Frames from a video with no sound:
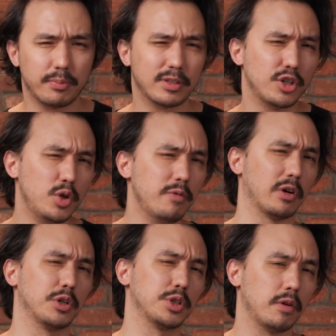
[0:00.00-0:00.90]
There's a new
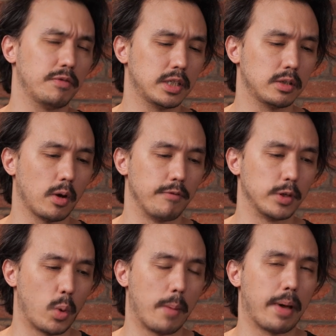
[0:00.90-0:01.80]
version of this
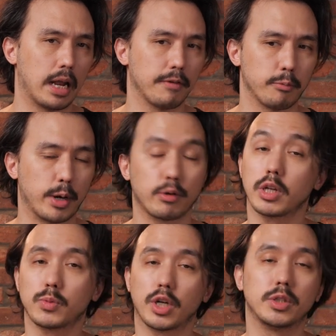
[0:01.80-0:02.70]
wet palette from
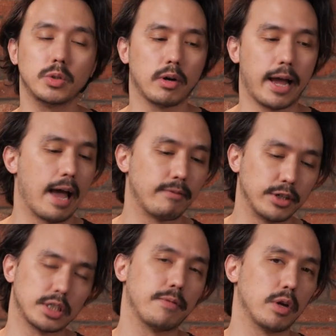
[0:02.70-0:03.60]
Redgrass, which I do not have. I
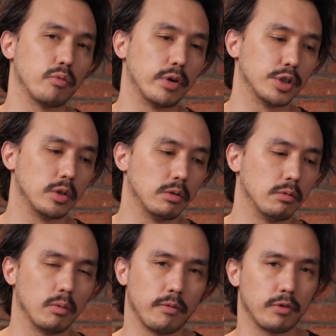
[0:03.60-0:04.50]
just have the
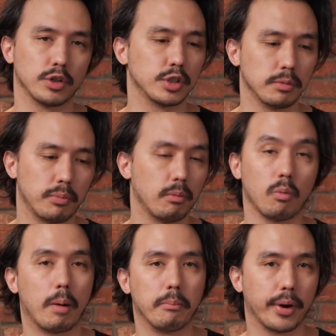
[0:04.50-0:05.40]
original version
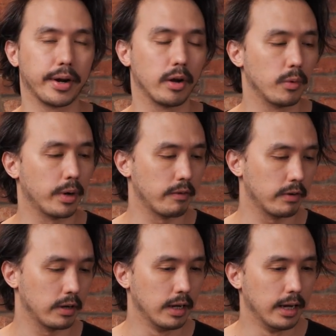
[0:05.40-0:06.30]
1.0,
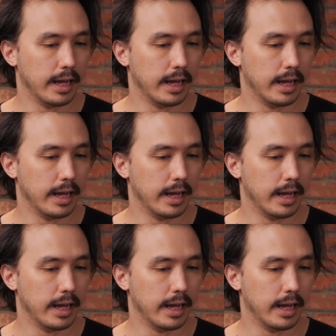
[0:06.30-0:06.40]
whatever.